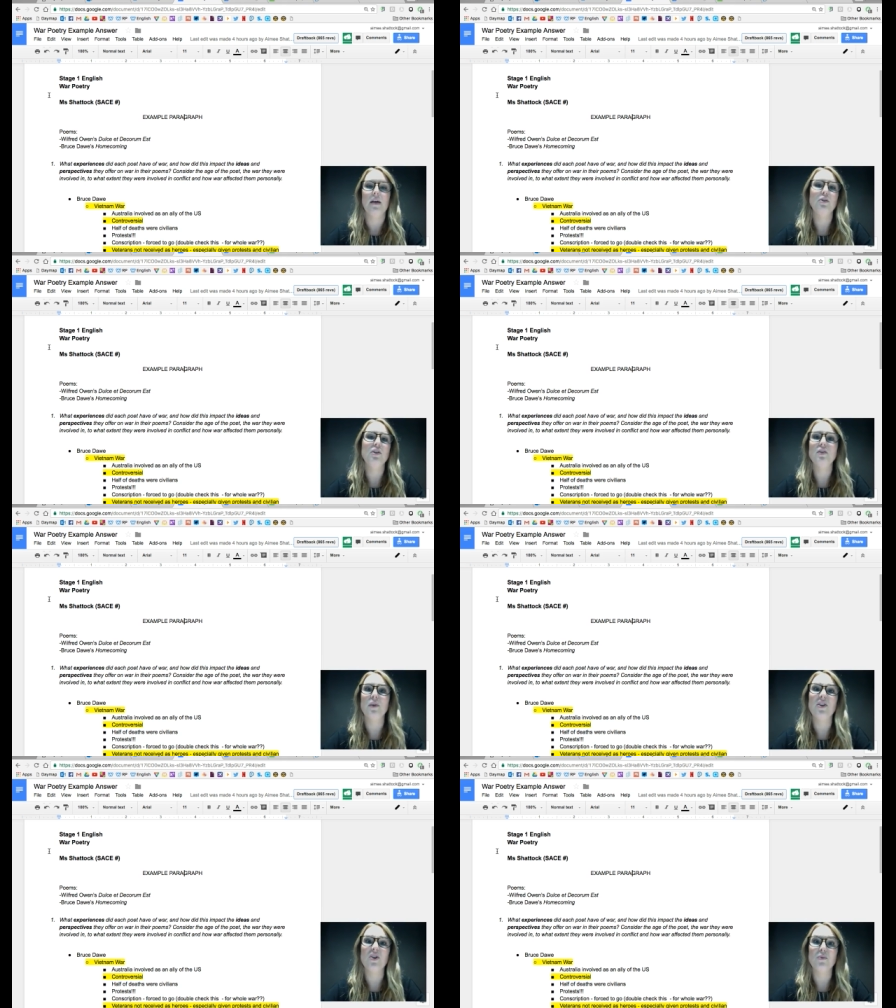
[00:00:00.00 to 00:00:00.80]
just so
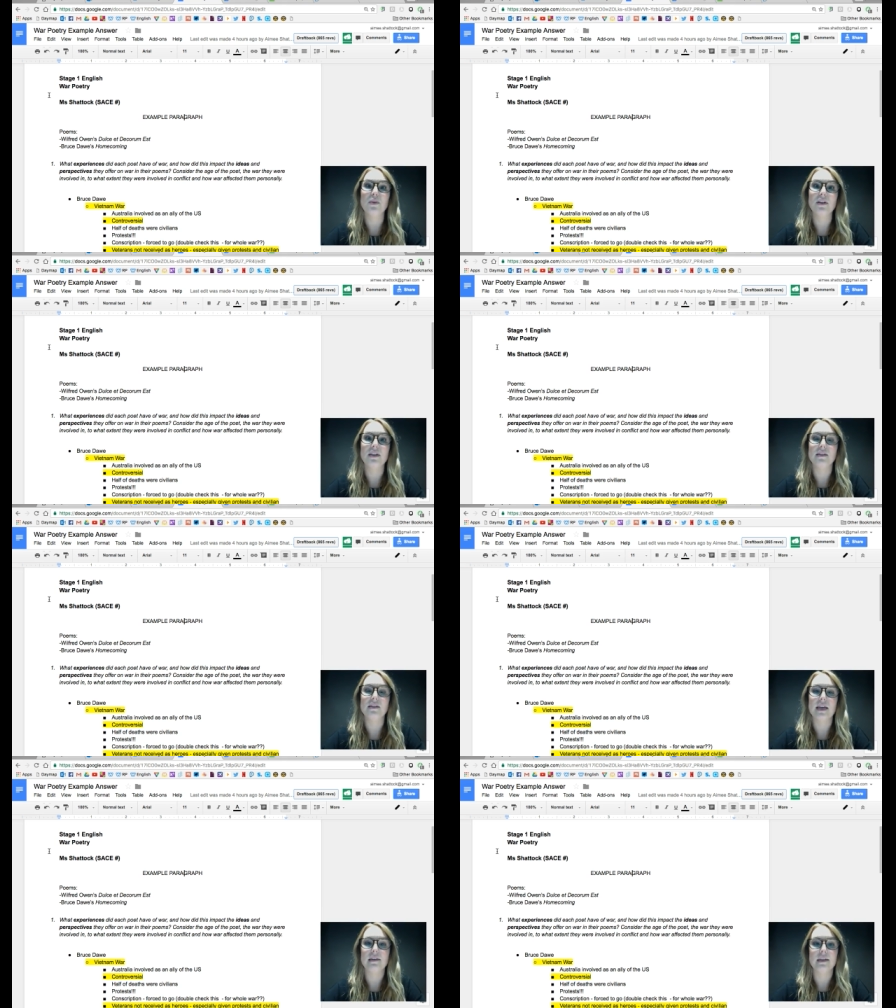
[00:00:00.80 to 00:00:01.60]
I know what it is in
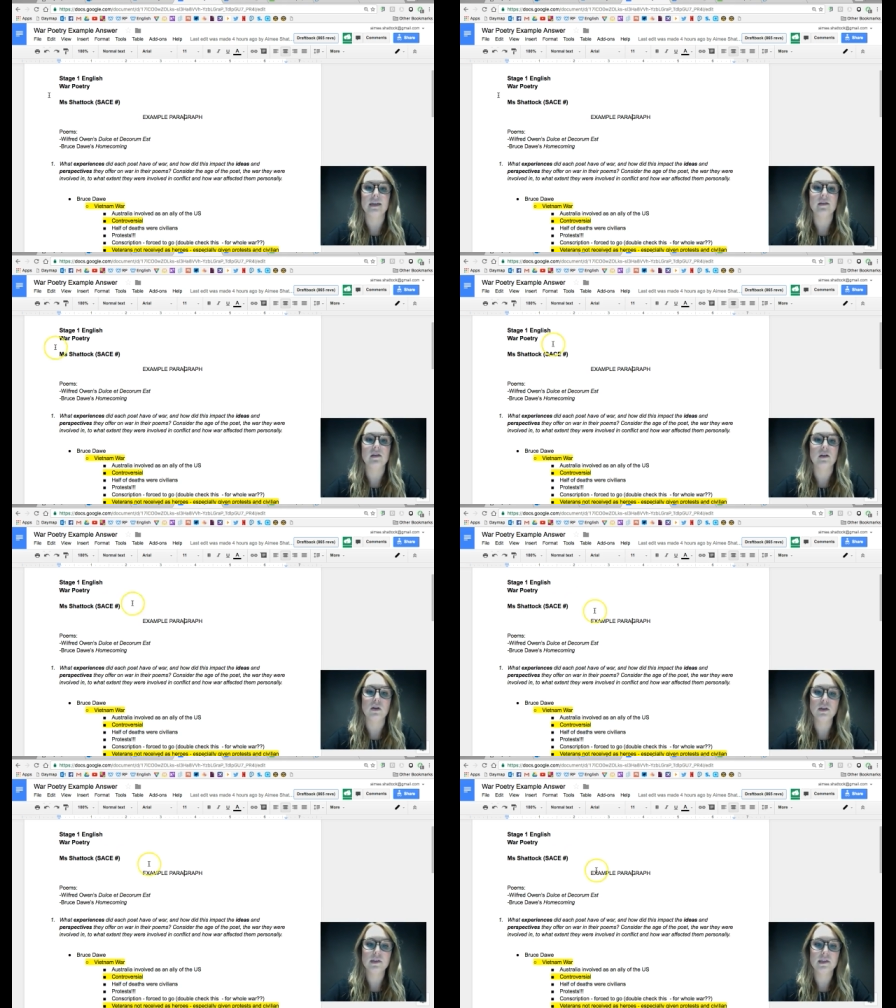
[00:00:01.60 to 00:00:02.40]
case it gets
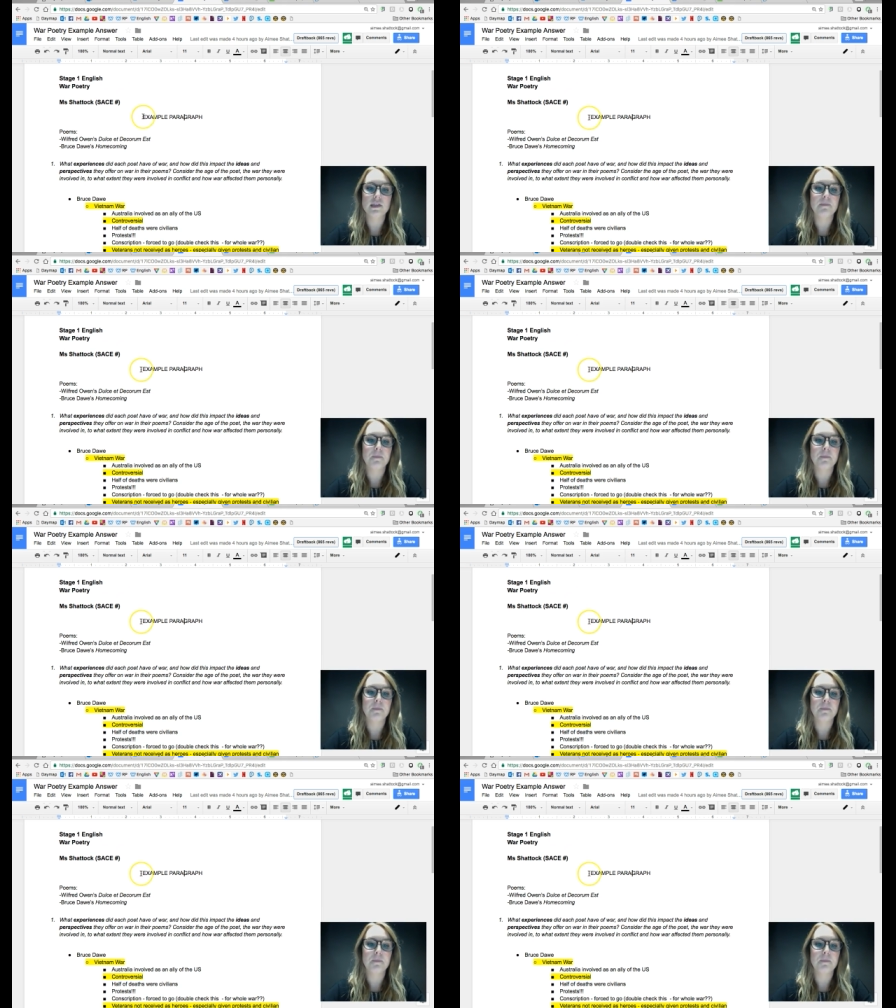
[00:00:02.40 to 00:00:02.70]
lost.